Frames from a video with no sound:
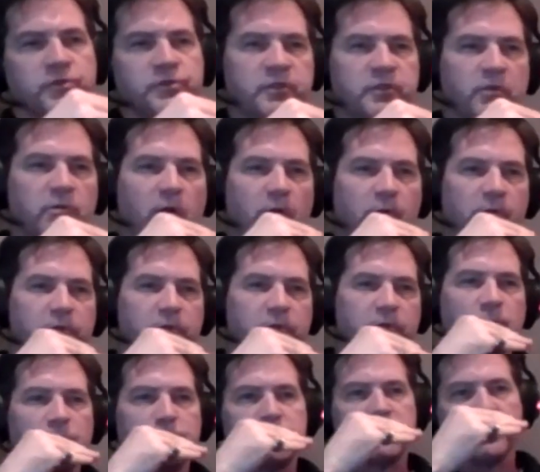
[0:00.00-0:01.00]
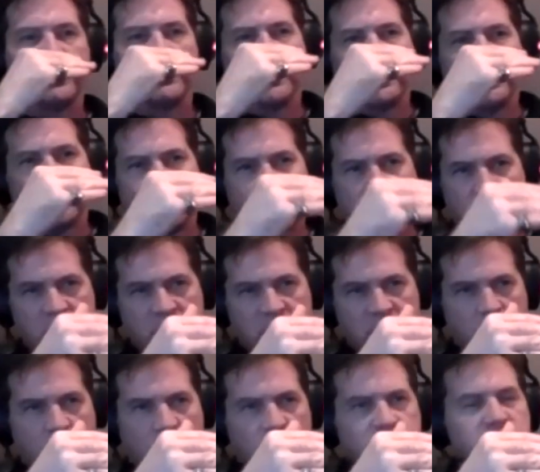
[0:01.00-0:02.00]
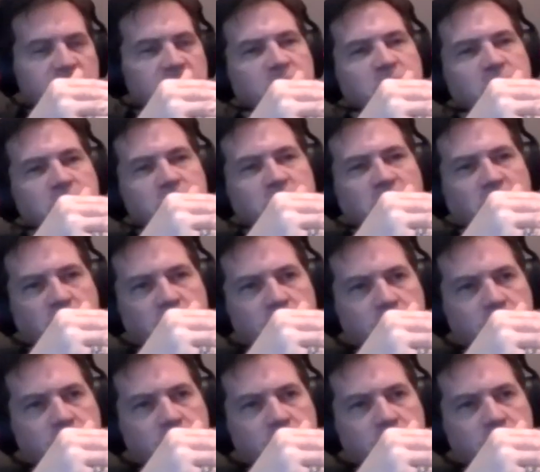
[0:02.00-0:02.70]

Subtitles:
0 encryption, 0 signature.